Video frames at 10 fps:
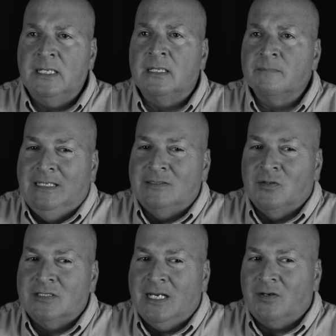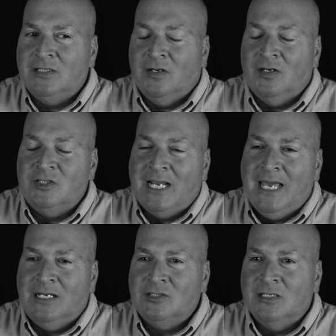in. So the secretary,
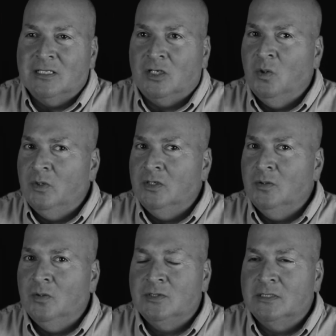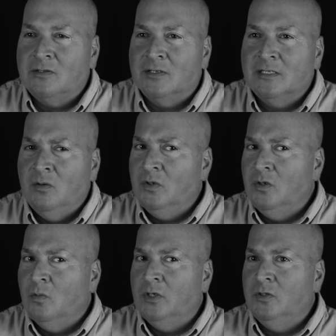Janice, she's like, who are you? She starts, who are
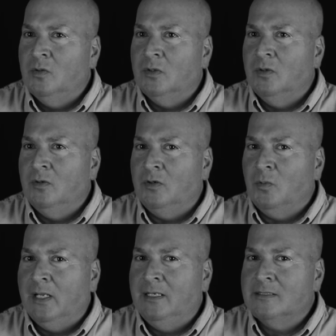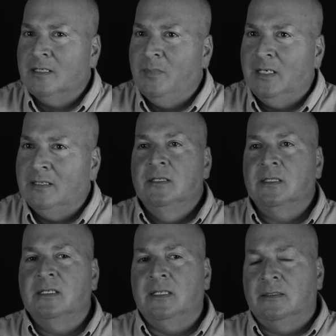you? What are you doing? Are you related to somebody?
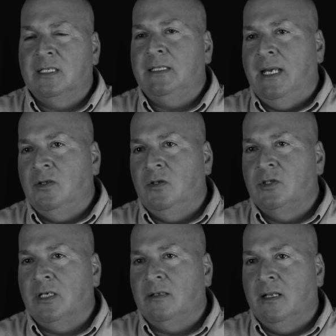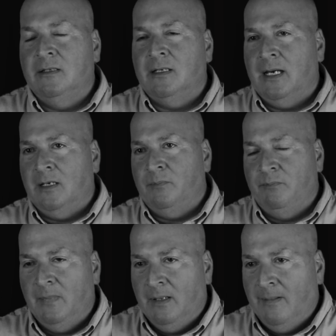Sonny's like, sit down, dude. He kind of
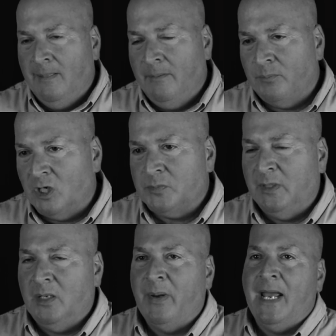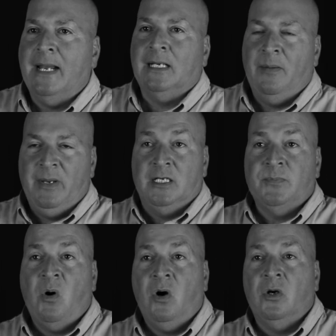brushed me in the back, and I met his
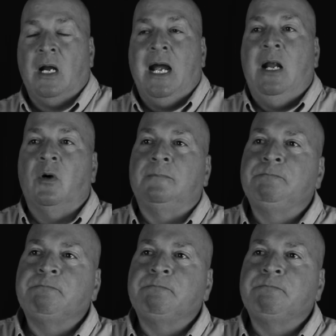partner, Ira.